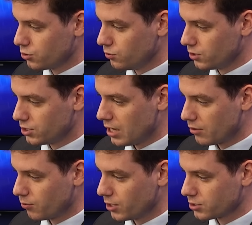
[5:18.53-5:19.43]
to the
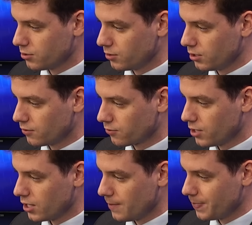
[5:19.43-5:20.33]
southwest going into
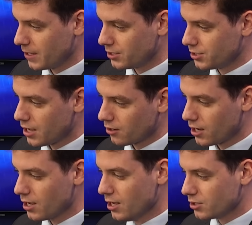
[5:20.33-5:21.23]
Friday and Saturday.